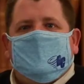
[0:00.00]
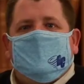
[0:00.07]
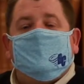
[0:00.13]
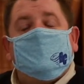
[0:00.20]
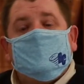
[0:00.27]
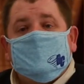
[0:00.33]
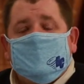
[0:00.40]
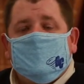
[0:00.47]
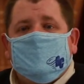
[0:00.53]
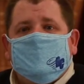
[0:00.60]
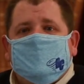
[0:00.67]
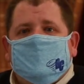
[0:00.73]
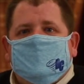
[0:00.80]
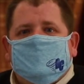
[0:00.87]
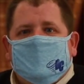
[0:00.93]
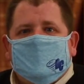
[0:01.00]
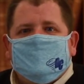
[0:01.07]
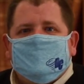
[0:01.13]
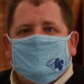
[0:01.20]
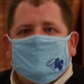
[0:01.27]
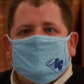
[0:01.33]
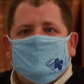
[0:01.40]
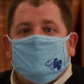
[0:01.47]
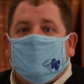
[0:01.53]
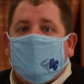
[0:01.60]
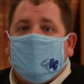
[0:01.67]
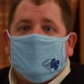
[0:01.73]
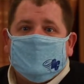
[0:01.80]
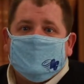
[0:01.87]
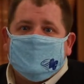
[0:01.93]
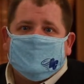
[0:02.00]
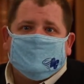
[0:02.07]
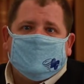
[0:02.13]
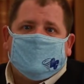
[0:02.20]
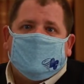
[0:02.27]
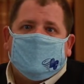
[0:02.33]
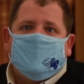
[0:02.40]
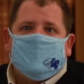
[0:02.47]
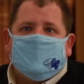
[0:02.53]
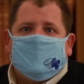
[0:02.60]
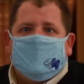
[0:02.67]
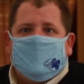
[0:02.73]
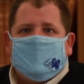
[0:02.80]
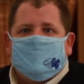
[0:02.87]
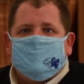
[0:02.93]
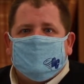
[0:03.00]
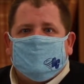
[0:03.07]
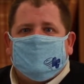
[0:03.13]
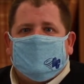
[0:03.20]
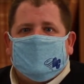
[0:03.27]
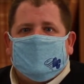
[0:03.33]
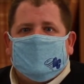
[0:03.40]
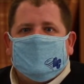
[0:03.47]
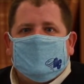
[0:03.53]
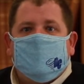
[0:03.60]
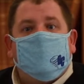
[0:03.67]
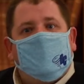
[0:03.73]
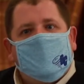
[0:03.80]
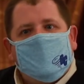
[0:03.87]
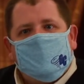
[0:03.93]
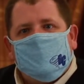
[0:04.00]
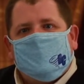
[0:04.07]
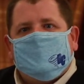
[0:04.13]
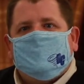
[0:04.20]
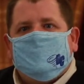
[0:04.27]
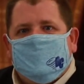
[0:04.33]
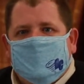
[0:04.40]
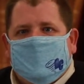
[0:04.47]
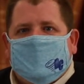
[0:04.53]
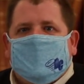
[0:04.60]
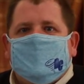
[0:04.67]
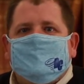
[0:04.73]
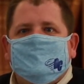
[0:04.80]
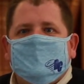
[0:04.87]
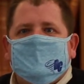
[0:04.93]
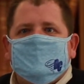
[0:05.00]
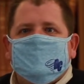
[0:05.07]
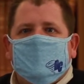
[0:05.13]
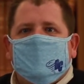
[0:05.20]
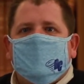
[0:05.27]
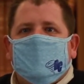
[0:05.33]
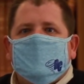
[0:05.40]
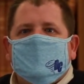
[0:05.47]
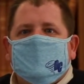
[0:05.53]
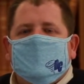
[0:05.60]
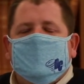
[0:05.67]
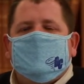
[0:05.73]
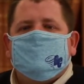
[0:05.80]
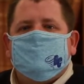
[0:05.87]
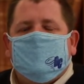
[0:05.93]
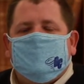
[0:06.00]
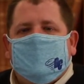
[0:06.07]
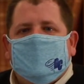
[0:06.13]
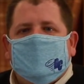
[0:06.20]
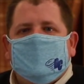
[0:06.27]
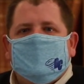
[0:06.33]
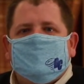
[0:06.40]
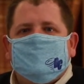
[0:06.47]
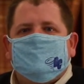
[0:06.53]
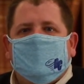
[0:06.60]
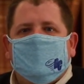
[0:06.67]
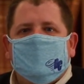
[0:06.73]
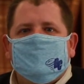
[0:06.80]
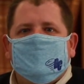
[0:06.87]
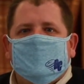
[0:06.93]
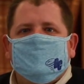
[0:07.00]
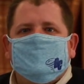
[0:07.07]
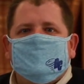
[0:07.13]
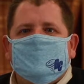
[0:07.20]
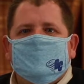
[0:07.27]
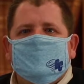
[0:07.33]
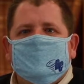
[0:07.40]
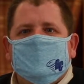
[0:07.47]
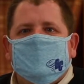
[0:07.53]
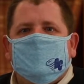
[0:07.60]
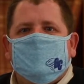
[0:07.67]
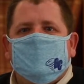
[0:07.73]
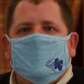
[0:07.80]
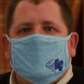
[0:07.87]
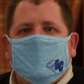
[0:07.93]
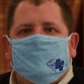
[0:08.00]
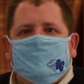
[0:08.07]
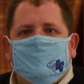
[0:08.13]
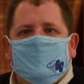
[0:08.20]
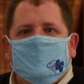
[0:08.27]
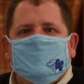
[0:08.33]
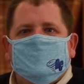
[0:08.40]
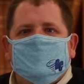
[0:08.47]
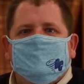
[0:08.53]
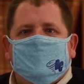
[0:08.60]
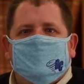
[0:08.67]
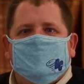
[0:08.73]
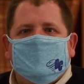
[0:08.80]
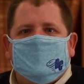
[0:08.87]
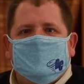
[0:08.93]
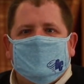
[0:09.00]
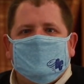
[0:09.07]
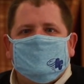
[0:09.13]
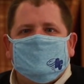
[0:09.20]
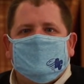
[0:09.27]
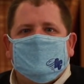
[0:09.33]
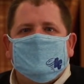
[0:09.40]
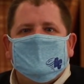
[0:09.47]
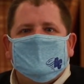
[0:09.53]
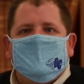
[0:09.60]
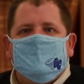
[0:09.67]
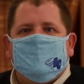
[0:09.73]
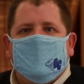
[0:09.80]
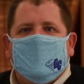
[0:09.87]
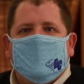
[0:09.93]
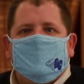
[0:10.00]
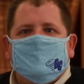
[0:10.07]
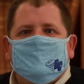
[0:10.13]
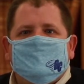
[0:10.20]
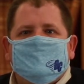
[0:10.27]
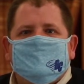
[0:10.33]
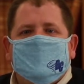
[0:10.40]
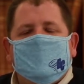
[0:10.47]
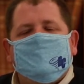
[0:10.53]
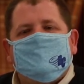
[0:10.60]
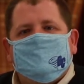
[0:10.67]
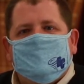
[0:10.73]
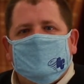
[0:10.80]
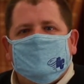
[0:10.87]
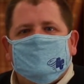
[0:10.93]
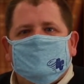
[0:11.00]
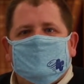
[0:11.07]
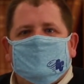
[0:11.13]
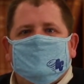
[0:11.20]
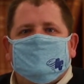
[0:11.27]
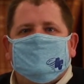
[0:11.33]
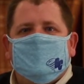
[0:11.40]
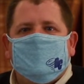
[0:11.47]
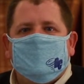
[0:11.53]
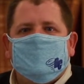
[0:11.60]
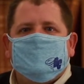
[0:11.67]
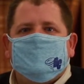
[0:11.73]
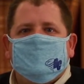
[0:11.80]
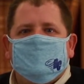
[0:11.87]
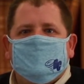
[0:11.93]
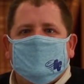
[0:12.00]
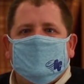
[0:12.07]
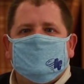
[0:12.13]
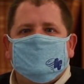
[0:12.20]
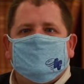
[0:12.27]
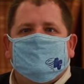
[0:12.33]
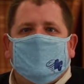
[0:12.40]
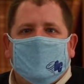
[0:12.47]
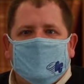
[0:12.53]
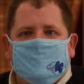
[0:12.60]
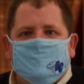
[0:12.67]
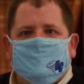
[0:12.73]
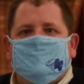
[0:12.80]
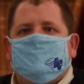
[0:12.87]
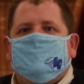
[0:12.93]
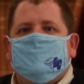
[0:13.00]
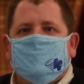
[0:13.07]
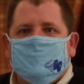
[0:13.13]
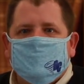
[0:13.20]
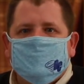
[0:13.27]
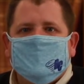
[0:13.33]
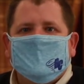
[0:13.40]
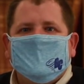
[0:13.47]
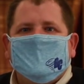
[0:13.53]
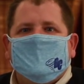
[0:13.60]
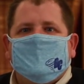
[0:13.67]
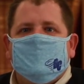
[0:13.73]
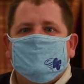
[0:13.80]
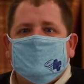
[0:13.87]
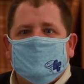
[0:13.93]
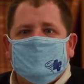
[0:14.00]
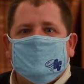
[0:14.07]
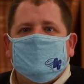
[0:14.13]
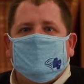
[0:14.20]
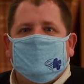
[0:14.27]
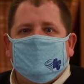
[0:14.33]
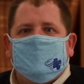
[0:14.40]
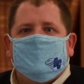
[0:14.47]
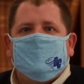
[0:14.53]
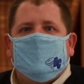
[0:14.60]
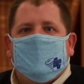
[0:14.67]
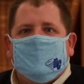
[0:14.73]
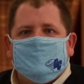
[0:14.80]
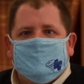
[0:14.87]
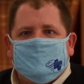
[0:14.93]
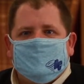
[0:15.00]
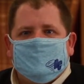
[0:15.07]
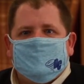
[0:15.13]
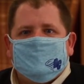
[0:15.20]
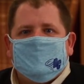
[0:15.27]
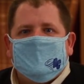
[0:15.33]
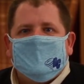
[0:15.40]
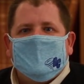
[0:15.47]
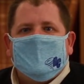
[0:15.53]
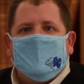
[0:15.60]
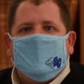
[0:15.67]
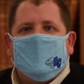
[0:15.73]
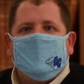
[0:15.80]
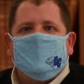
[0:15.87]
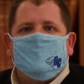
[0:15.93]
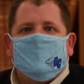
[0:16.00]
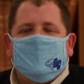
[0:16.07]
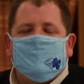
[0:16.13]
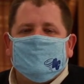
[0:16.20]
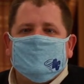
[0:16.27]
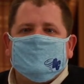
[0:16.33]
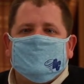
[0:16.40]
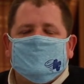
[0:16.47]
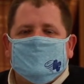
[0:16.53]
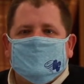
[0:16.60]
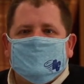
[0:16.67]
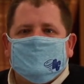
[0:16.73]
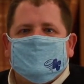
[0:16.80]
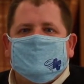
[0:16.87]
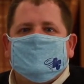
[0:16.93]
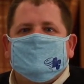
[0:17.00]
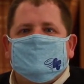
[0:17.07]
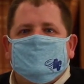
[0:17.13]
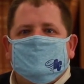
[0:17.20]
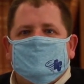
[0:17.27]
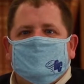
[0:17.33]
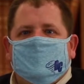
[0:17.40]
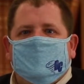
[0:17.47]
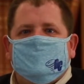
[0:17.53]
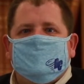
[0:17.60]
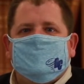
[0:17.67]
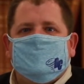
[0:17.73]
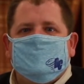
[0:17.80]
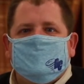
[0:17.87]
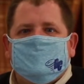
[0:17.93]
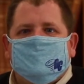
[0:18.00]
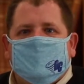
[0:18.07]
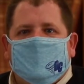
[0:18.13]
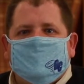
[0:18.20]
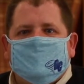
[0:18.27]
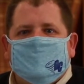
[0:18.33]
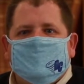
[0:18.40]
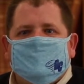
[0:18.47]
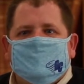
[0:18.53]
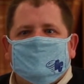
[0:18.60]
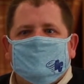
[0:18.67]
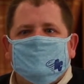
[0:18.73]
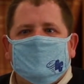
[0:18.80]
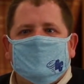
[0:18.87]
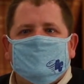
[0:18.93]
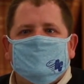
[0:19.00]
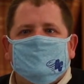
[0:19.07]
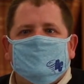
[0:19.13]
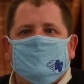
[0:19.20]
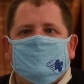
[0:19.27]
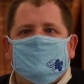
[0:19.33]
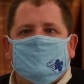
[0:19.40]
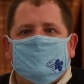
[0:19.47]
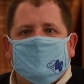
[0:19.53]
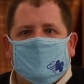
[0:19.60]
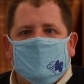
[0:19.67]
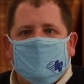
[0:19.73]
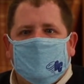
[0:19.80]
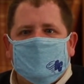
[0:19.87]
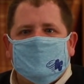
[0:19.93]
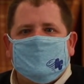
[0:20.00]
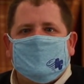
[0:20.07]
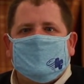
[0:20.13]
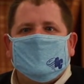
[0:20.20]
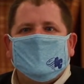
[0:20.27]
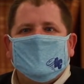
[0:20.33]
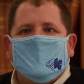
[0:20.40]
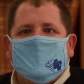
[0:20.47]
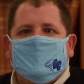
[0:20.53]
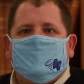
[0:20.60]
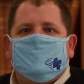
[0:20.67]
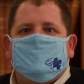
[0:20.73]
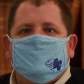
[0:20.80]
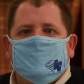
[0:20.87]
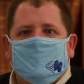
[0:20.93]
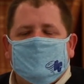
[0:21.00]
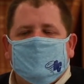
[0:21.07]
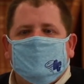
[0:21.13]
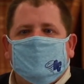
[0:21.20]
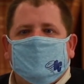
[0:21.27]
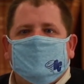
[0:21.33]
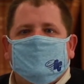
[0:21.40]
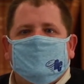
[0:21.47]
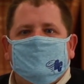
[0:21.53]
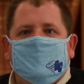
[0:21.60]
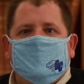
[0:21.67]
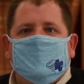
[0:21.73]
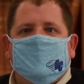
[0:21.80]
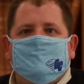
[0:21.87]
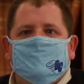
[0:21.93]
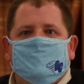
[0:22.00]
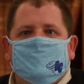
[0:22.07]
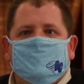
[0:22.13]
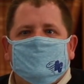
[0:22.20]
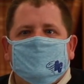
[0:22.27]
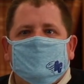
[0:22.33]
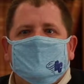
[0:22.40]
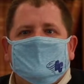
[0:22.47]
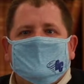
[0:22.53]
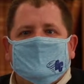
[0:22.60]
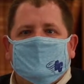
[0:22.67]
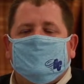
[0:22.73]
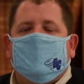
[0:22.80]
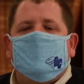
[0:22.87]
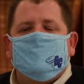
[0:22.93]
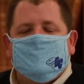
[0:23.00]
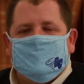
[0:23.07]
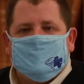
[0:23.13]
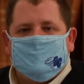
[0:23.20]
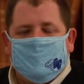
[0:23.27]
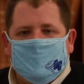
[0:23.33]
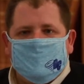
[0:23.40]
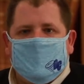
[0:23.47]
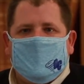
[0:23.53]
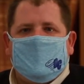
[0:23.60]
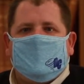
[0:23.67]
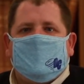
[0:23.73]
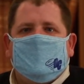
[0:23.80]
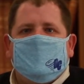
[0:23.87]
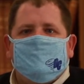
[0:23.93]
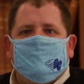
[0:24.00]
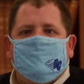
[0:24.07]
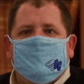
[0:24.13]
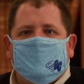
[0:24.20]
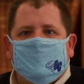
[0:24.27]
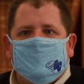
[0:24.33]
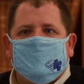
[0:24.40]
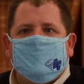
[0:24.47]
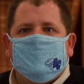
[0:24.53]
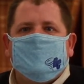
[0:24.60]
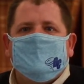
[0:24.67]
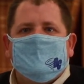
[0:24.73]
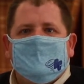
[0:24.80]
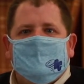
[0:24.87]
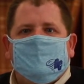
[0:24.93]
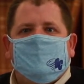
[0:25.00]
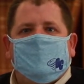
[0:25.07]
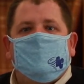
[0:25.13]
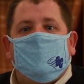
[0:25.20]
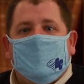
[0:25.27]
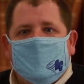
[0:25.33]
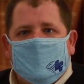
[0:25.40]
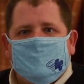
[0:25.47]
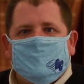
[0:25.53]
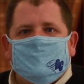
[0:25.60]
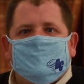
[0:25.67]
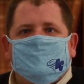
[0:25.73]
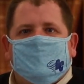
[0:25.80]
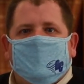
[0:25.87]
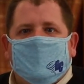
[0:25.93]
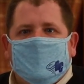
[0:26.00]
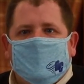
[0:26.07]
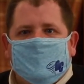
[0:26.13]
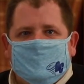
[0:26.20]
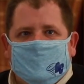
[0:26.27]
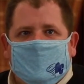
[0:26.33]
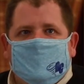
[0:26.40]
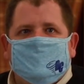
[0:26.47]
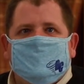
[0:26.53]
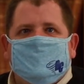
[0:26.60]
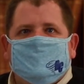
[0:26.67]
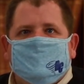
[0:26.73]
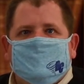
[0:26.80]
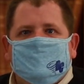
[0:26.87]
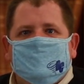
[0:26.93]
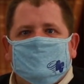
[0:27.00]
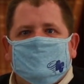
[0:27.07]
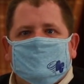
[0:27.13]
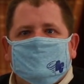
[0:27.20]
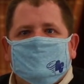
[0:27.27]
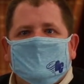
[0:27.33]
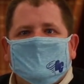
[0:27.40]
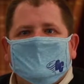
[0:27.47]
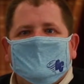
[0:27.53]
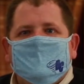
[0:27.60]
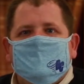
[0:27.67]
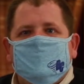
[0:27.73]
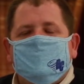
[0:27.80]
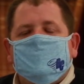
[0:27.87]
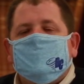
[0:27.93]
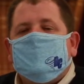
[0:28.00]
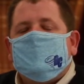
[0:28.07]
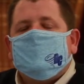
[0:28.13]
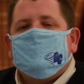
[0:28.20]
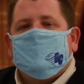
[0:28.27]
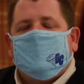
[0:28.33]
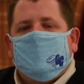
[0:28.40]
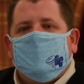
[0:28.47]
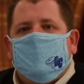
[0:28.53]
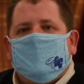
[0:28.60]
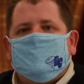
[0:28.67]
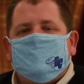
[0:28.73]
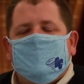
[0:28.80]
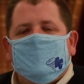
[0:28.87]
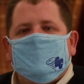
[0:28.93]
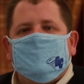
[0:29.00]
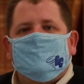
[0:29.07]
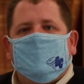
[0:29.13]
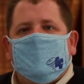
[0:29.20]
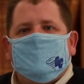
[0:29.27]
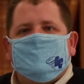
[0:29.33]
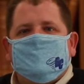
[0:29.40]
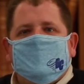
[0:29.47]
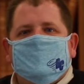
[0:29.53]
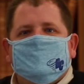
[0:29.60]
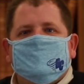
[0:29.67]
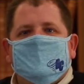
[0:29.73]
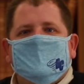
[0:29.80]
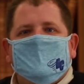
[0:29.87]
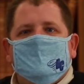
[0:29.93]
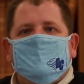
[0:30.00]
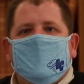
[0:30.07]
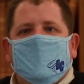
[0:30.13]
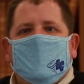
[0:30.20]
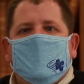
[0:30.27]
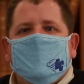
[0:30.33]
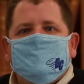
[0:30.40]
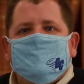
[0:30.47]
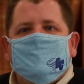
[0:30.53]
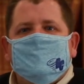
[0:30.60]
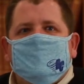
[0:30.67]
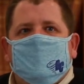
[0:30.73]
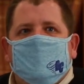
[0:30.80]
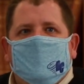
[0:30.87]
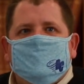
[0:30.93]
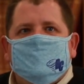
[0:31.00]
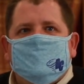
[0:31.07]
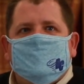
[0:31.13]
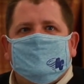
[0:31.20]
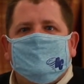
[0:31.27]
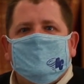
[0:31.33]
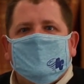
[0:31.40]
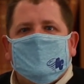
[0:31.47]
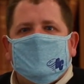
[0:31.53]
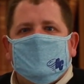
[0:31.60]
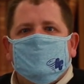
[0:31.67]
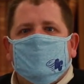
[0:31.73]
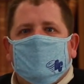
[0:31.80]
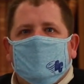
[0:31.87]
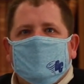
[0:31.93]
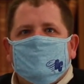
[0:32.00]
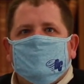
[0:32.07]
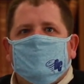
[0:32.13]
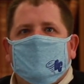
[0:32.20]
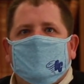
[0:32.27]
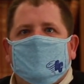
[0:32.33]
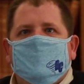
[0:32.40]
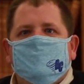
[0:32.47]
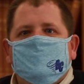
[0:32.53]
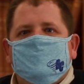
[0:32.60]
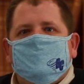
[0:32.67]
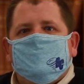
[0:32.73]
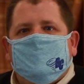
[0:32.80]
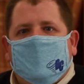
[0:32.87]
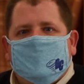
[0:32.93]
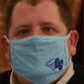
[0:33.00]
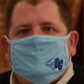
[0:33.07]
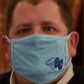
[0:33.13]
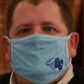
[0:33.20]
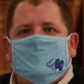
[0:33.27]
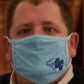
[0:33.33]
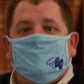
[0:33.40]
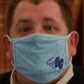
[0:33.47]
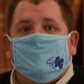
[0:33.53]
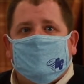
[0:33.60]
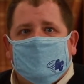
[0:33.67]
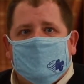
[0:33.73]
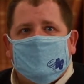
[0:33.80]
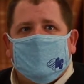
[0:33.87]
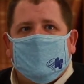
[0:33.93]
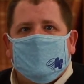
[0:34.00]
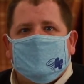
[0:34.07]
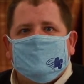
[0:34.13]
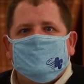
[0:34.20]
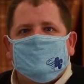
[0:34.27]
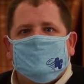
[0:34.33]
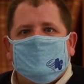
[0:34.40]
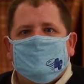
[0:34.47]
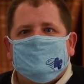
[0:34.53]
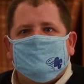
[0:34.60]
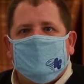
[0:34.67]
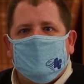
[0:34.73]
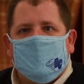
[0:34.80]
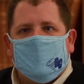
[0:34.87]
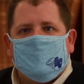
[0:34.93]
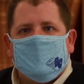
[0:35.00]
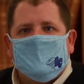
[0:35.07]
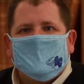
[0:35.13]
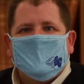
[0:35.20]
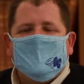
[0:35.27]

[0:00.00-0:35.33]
The first thing we should address is, what is a quality enhancement plan and why are we doing it? So a quality enhancement plan is part of our 10-year reaffirmation of accreditation by SACCOC, the Southern Association of Colleges and Schools Commission on Colleges. And every 10 years, the institution goes through this process as a means of ensuring quality and ensuring that we're living up to the promises we make in federal requirements for higher education institutions. So 2 years ago, we started the process by asking a question: in what way would you like to see Brevard College transform?